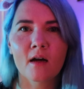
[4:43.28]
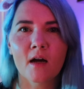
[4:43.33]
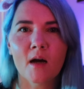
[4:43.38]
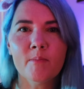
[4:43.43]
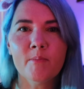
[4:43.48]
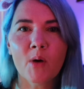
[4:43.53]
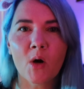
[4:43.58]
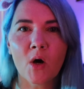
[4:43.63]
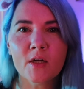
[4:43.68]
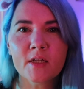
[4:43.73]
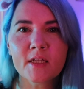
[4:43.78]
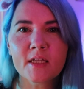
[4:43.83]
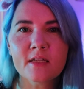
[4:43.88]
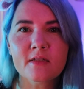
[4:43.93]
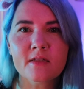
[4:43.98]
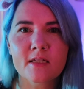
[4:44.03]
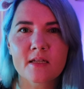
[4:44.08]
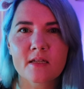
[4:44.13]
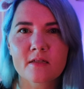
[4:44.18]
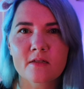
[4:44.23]
A pod
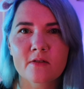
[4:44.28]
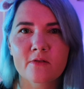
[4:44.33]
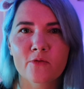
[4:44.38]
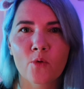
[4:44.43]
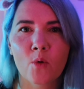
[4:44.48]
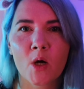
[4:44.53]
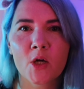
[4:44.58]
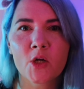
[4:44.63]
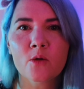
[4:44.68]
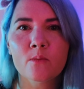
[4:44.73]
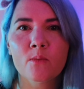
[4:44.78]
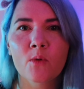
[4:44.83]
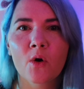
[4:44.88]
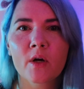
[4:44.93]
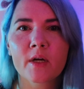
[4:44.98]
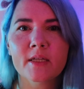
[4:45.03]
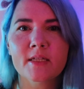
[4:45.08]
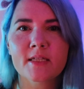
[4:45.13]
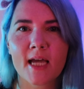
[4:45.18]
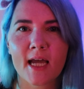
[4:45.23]
consists of one or more
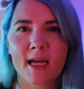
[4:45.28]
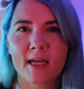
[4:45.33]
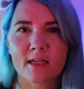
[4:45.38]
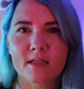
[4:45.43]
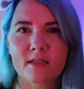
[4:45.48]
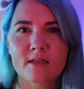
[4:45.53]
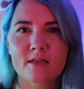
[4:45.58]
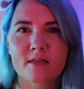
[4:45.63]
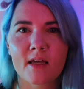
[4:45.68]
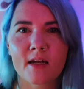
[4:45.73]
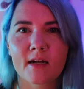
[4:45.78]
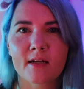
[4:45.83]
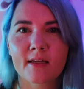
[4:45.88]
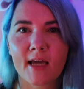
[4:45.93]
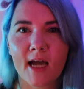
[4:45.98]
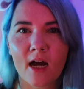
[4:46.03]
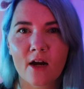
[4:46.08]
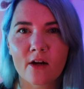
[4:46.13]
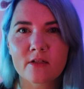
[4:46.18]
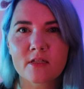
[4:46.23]
containers that are
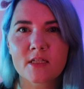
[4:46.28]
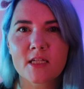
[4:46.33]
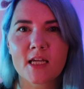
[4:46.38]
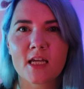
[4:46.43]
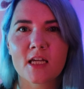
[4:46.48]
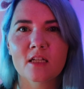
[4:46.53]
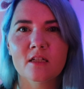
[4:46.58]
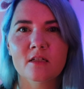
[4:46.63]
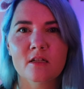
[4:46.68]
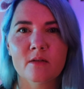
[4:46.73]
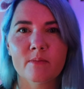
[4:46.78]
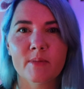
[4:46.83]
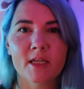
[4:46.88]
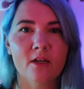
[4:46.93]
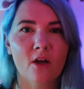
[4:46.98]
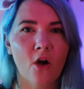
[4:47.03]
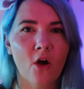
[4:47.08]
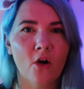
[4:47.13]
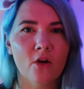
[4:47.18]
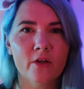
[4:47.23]
guaranteed to be
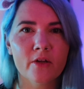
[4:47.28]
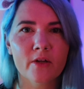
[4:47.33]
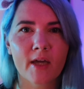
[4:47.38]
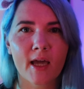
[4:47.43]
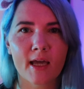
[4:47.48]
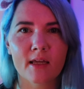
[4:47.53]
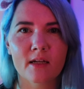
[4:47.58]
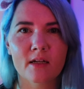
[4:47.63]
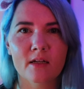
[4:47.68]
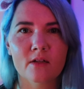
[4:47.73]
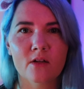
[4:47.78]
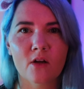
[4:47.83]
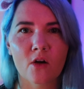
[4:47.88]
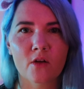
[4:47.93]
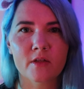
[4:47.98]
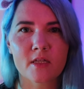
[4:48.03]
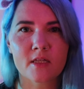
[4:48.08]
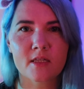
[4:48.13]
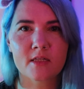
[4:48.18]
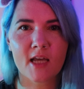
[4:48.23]
co-located
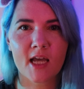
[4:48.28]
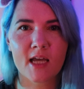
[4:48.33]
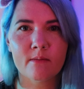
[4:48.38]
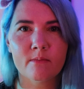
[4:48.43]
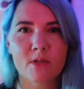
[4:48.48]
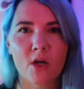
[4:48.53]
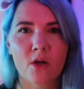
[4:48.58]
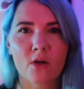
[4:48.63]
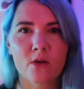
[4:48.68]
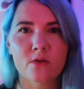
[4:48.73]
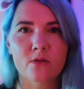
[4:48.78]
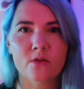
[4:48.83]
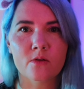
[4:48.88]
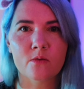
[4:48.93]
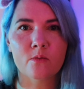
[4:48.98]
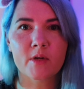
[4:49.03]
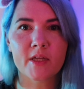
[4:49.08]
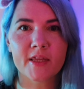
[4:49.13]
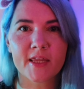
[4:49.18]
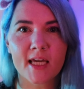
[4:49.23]
on the same node
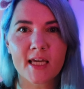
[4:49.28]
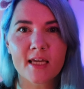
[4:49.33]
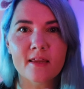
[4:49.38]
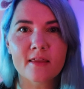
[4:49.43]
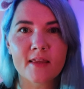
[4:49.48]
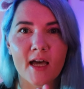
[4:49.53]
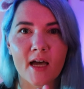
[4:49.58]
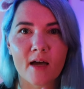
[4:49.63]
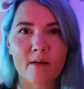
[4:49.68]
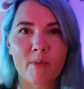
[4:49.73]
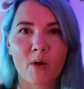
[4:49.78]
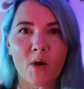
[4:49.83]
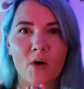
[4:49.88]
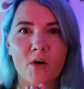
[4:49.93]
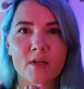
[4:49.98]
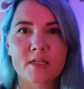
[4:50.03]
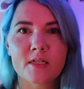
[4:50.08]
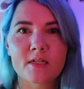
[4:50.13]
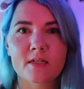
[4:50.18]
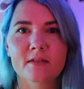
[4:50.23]
within that
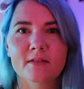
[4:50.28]
pod.